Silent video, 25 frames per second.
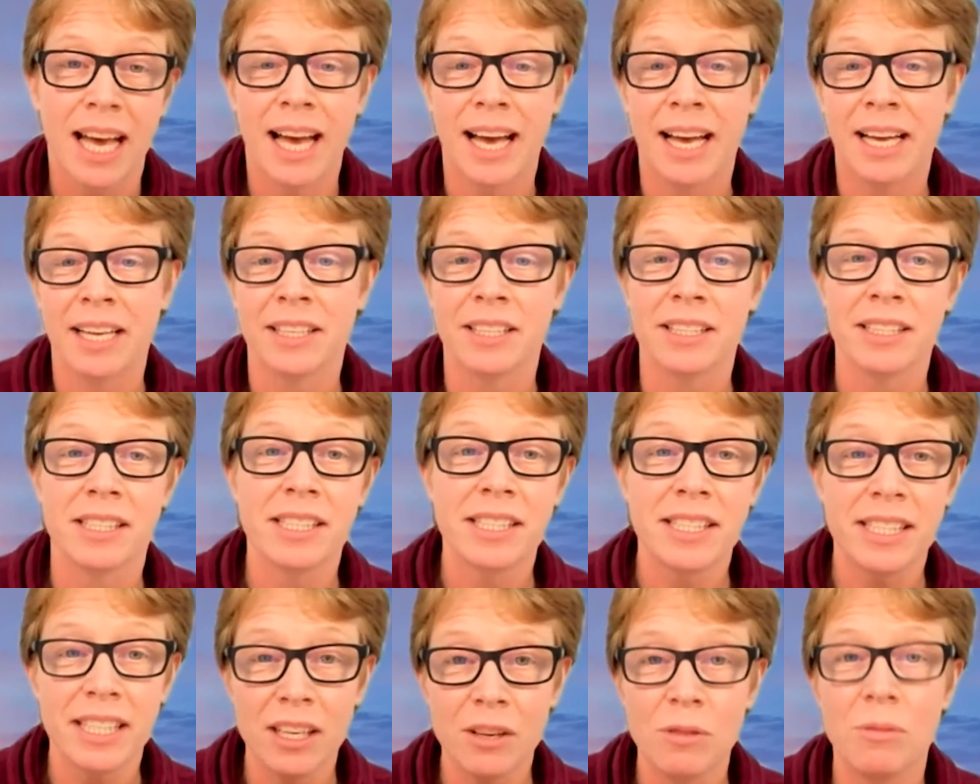And
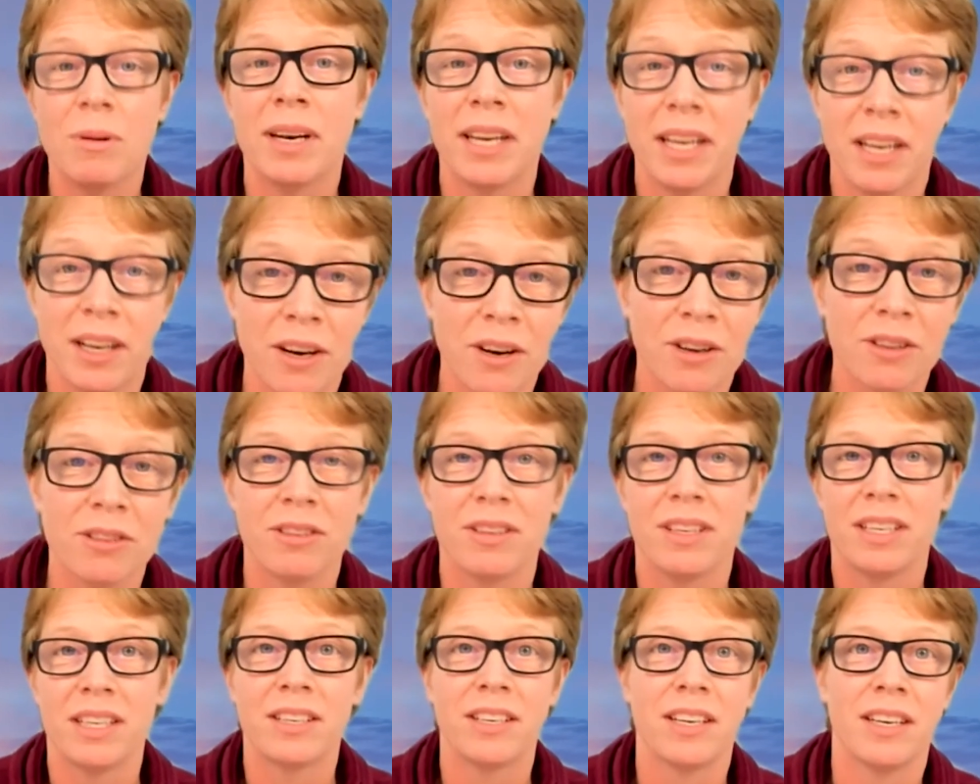still, when I go
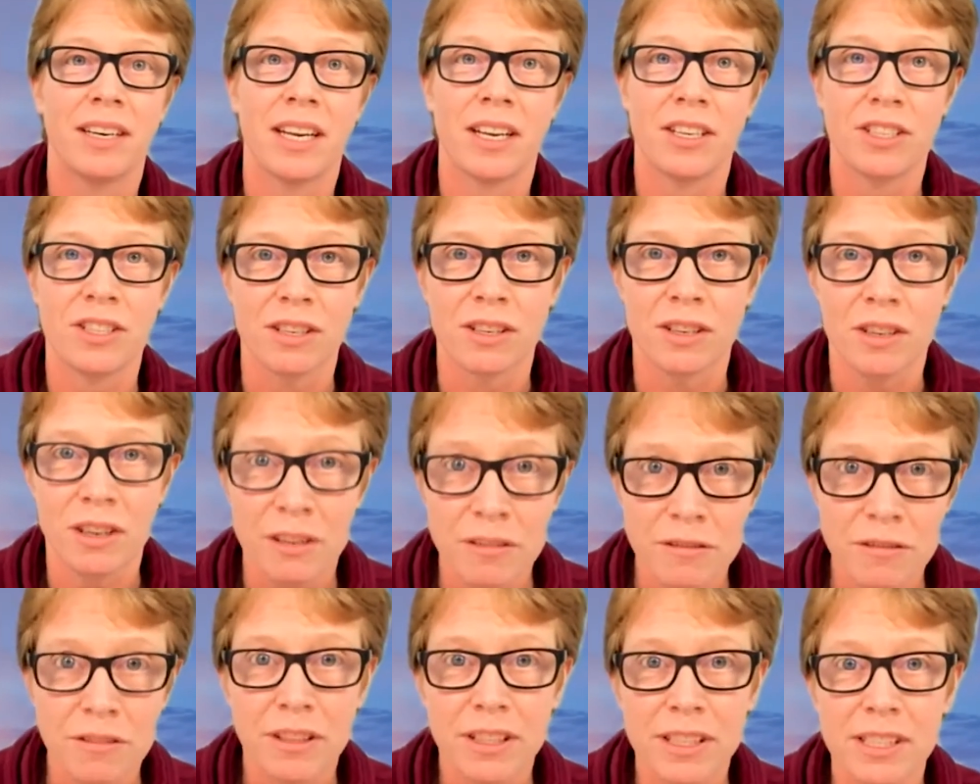to an international
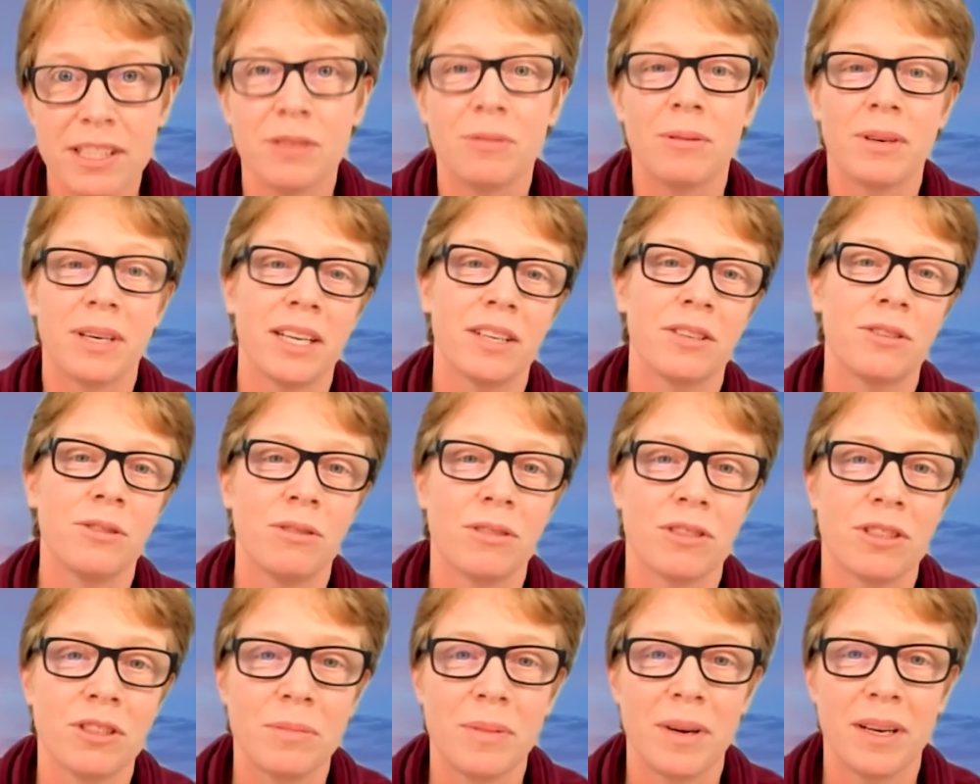conference or when I
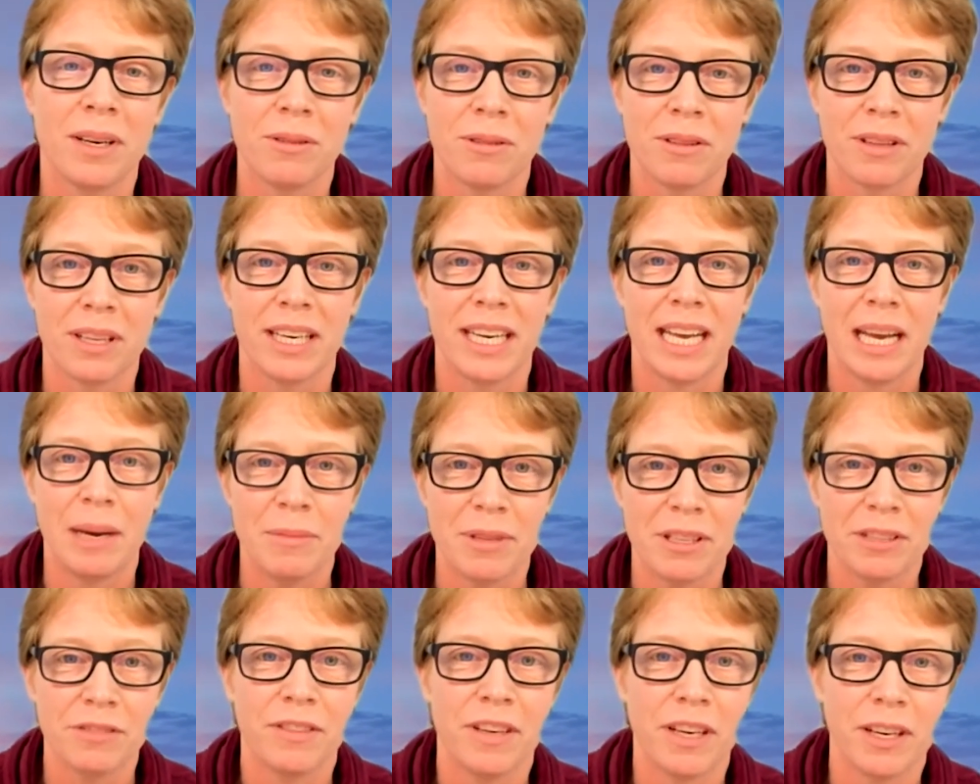talk to my Northern
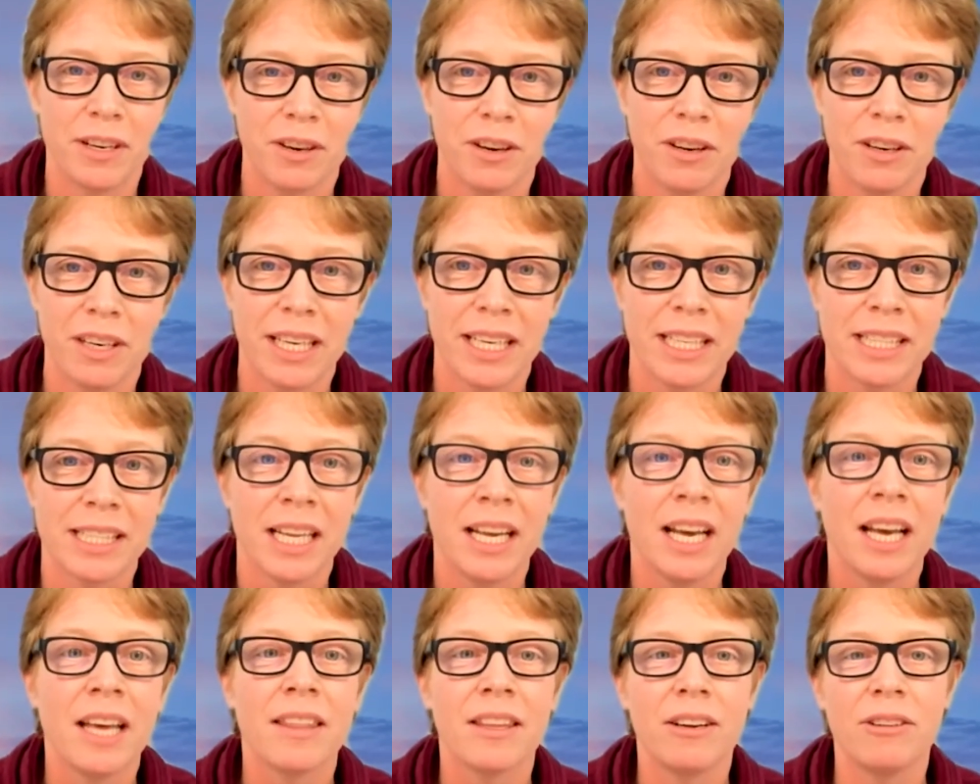Hemisphere colleagues,
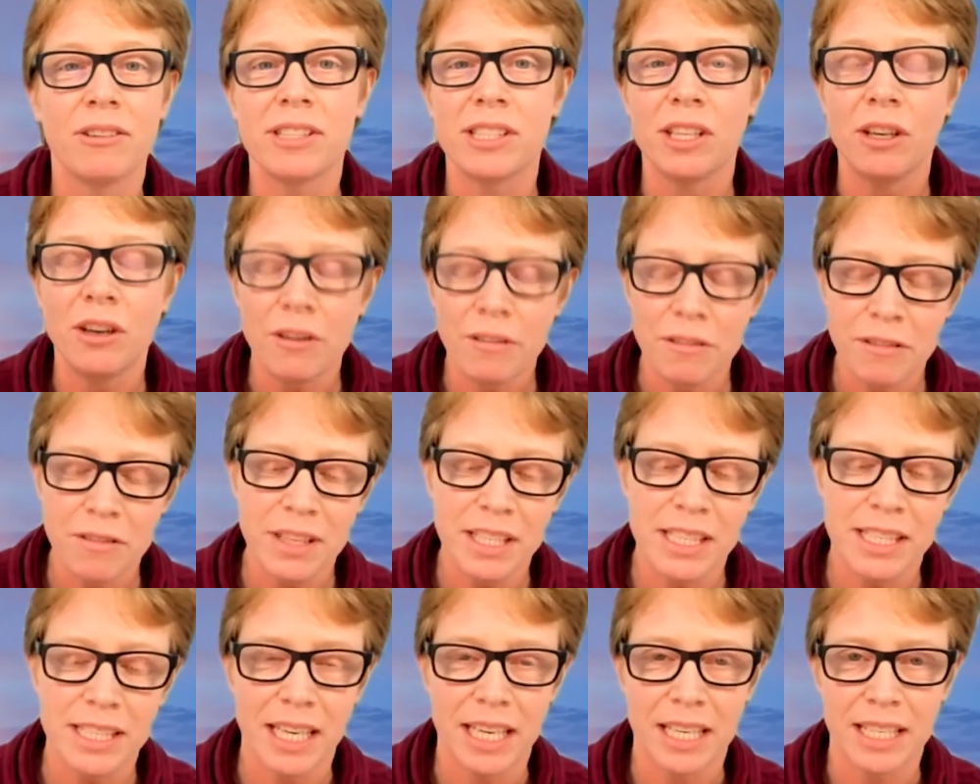there is
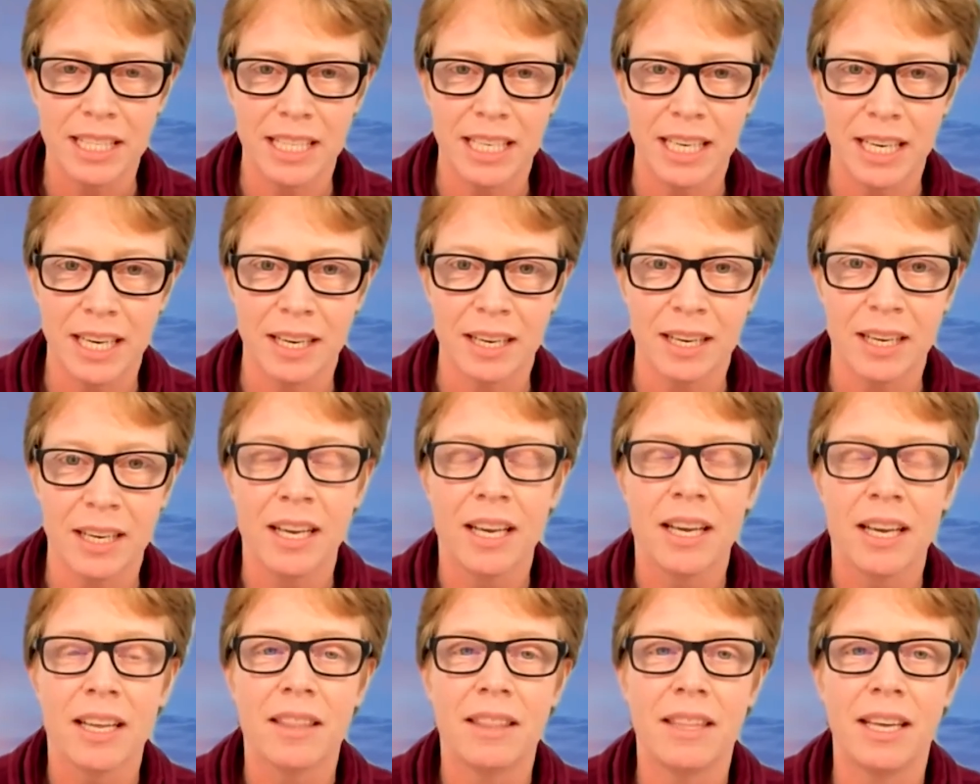often this idea
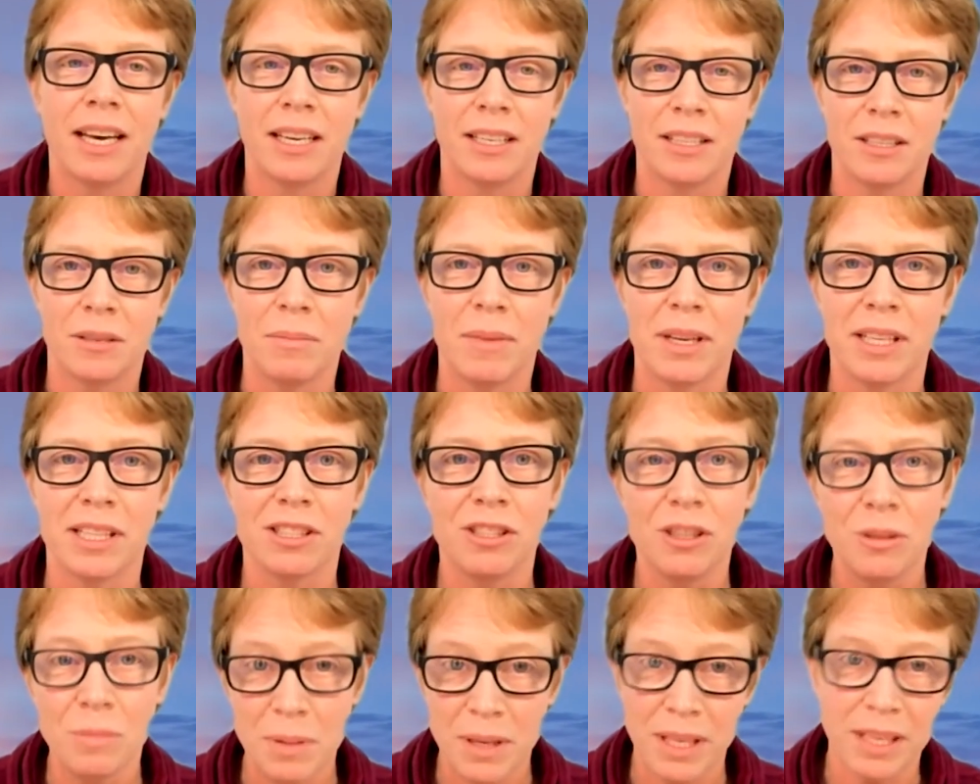that
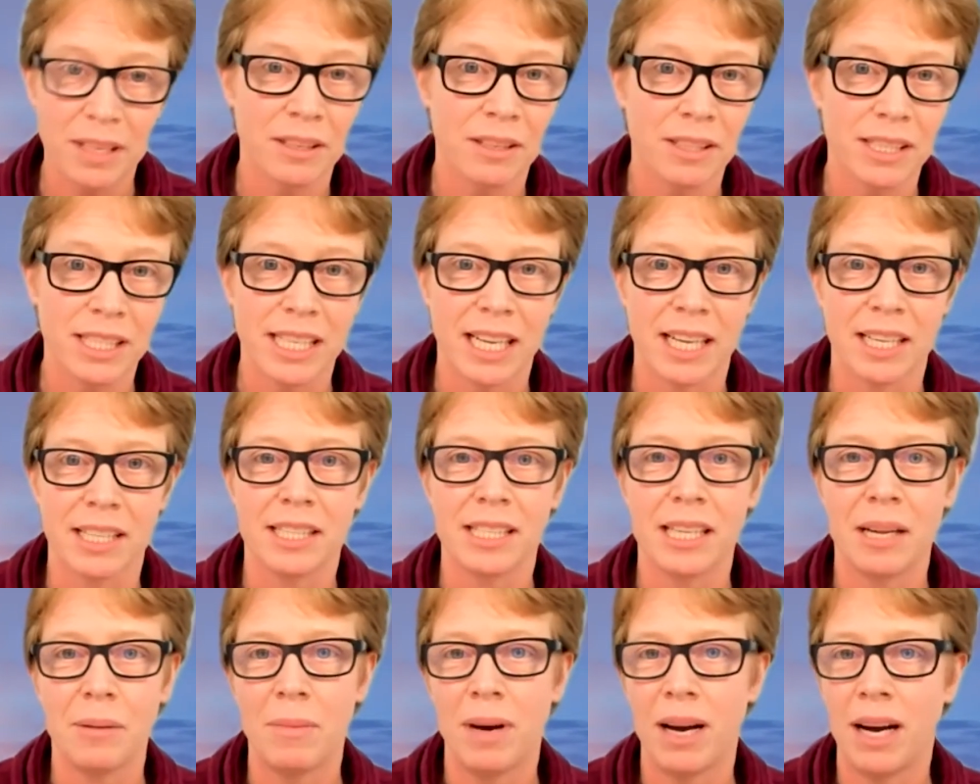marsupials are
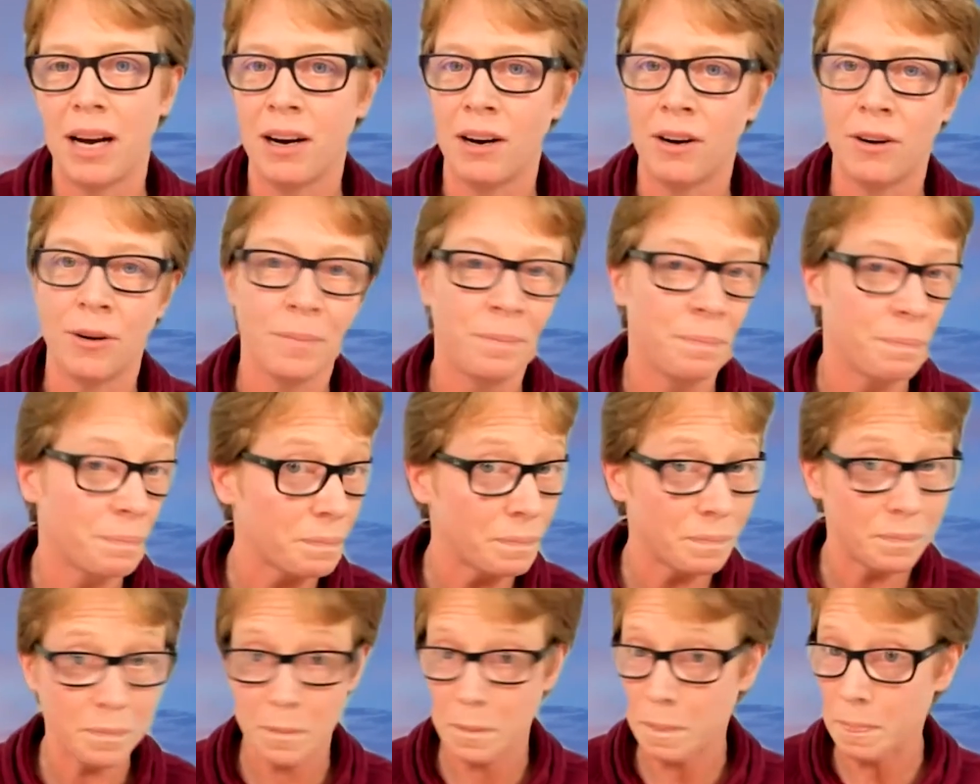somehow
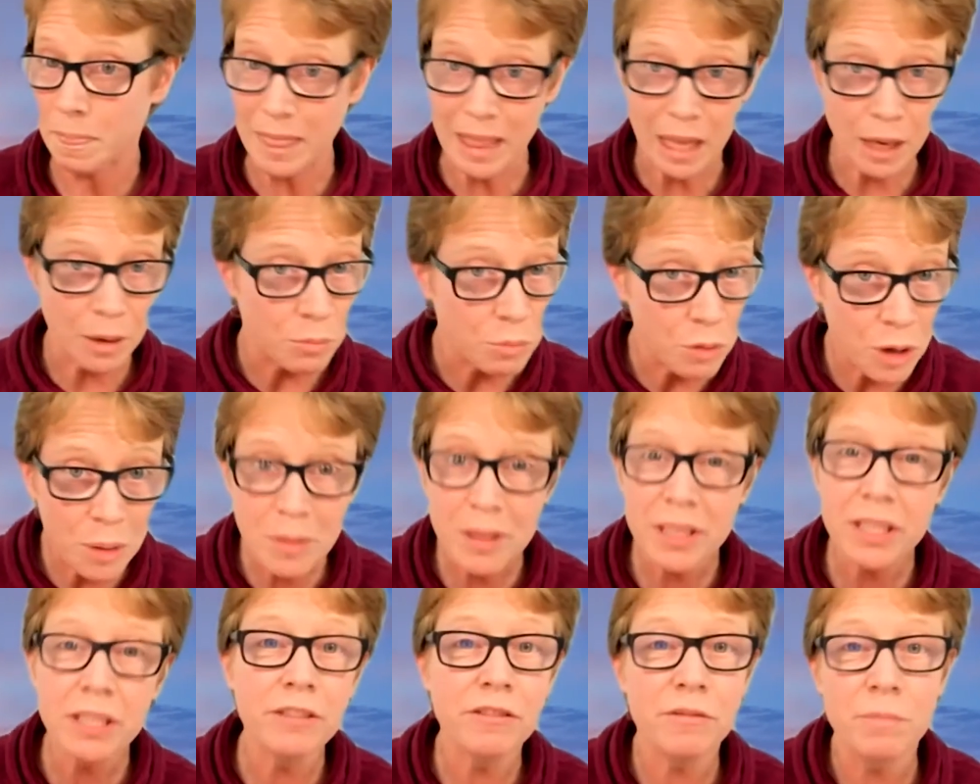
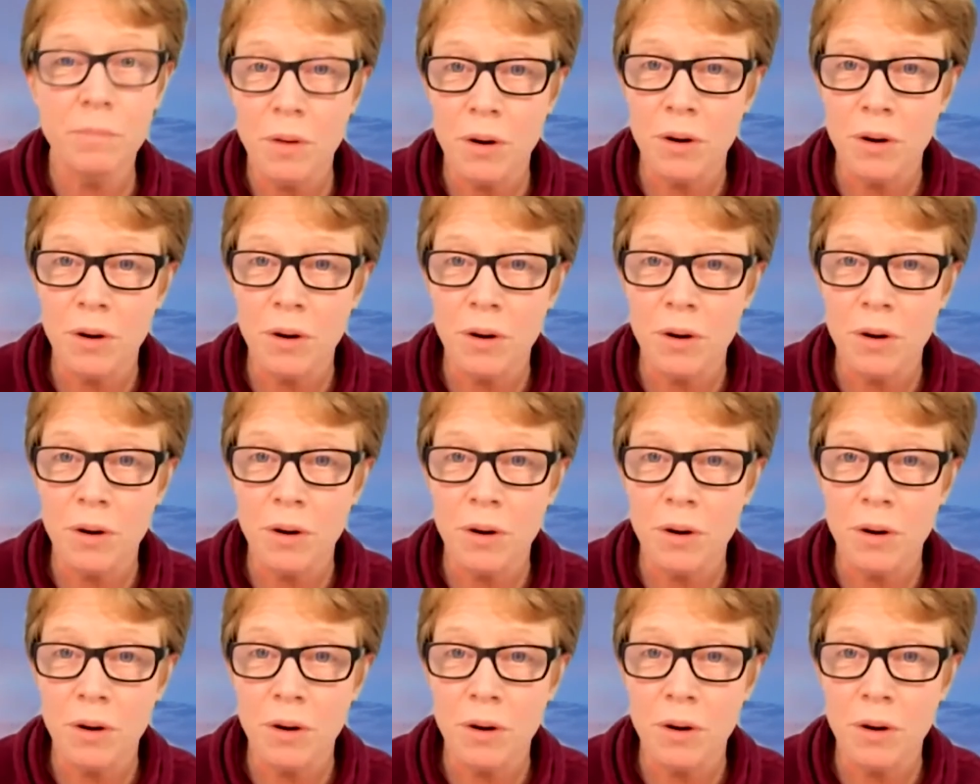primitive,